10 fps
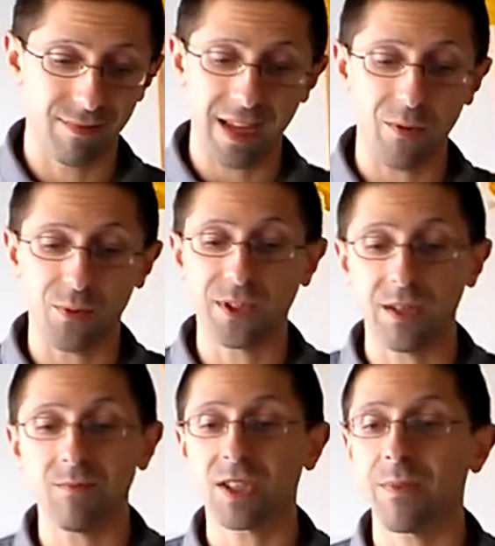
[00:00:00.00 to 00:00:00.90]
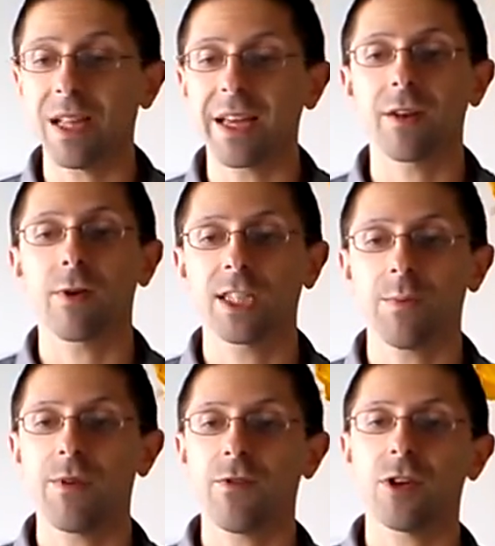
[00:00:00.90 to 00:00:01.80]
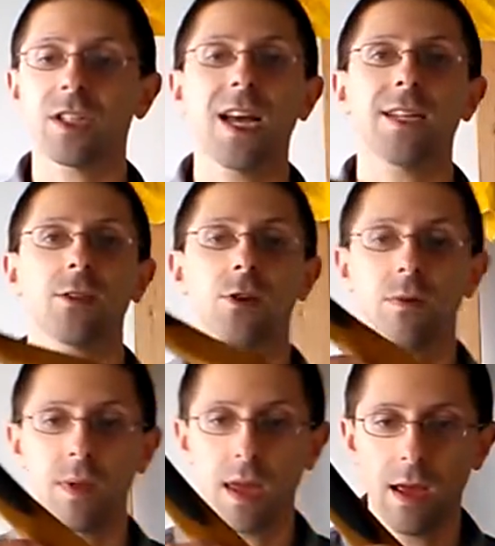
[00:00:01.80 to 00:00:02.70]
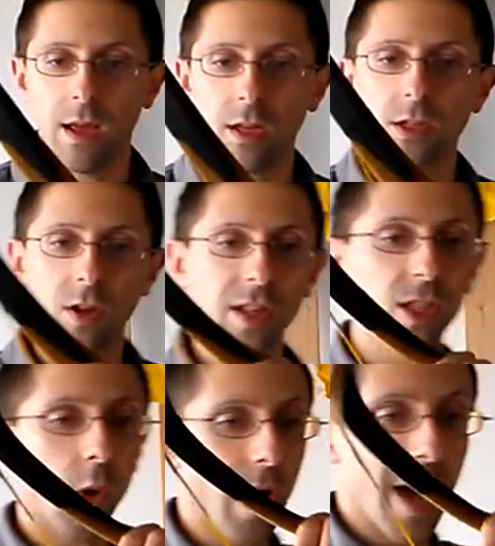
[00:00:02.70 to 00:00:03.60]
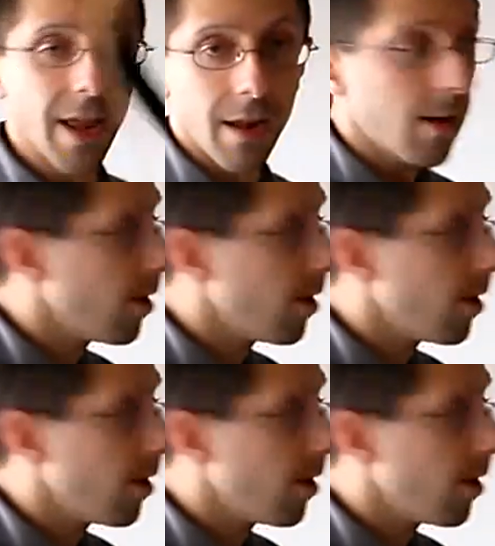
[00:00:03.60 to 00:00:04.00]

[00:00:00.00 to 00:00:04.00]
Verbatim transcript: that seems to me like a recipe for disaster. So let's go ahead,